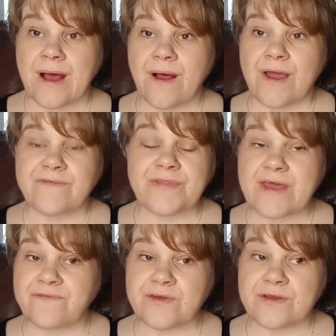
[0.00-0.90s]
I'm
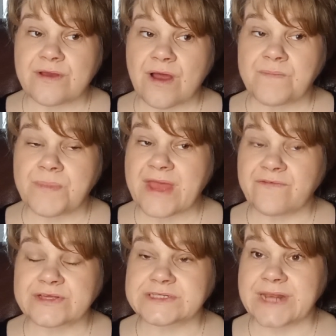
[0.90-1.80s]

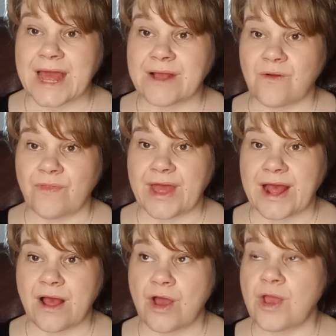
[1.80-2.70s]
never slack on
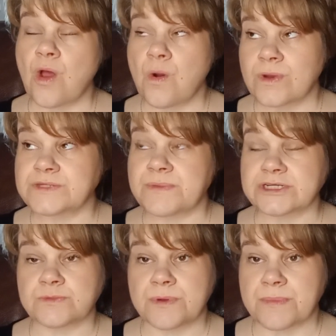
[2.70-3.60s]
that. I always
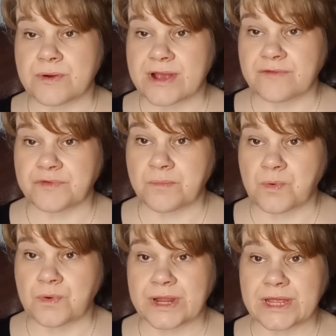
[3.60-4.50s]
measure my milk every
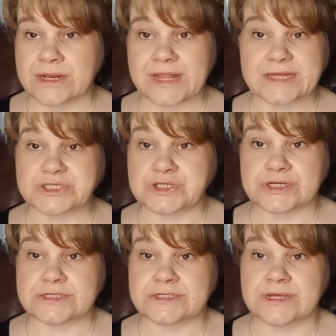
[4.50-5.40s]
morning. That's
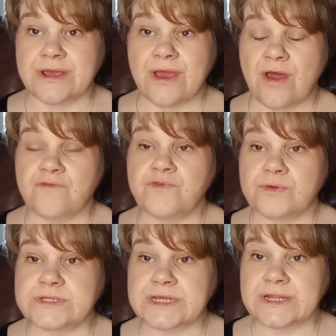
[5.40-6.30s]
just a
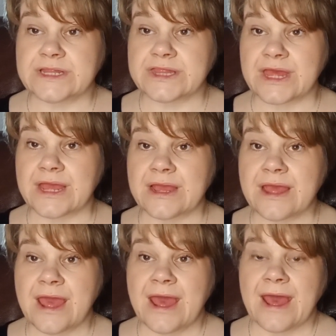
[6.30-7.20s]
routine thing.
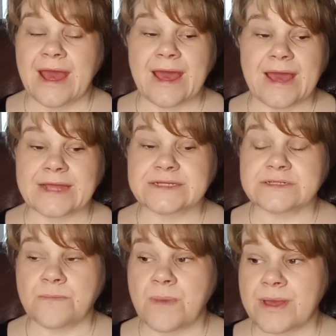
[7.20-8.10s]
And
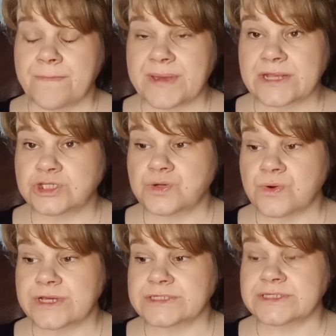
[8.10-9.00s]
my B
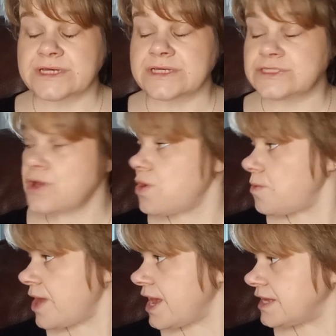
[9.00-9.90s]
choice is
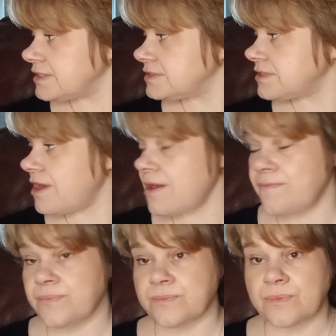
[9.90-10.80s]
always
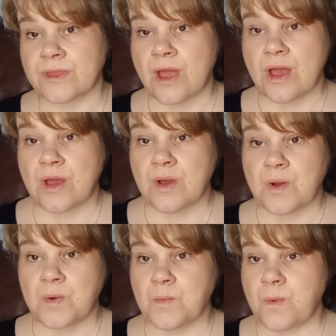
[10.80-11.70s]

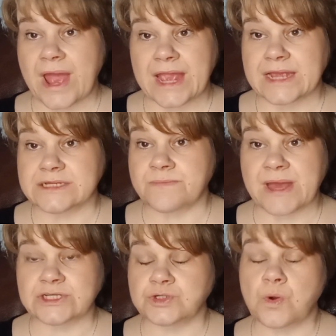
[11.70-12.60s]
weighed,
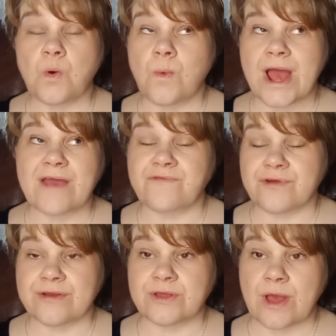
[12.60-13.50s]
measured, or
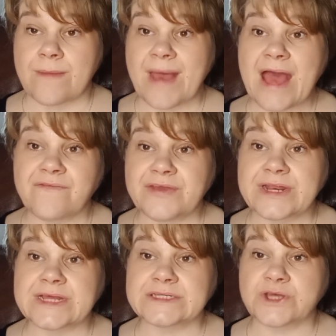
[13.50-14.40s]
whatever I'm
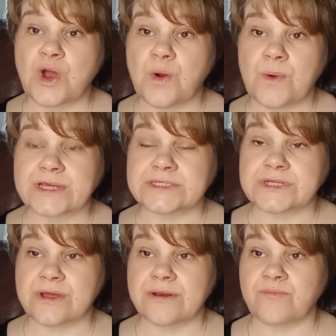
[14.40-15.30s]
having is always
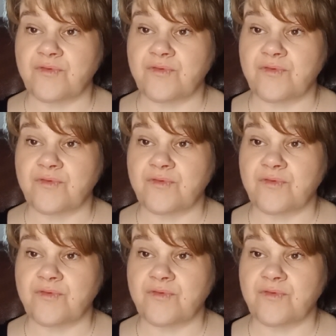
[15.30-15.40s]
done